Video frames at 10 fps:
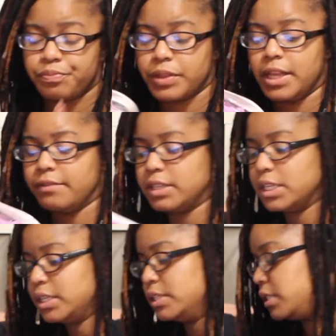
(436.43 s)
Love
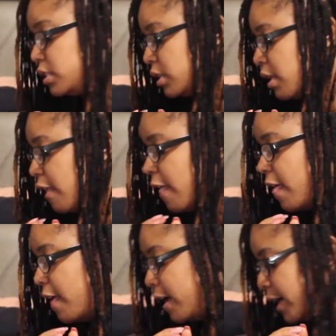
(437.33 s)
these.
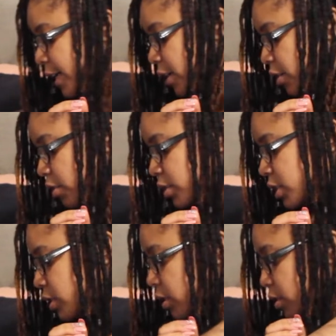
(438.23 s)

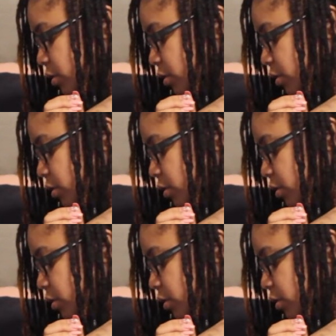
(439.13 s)
Also,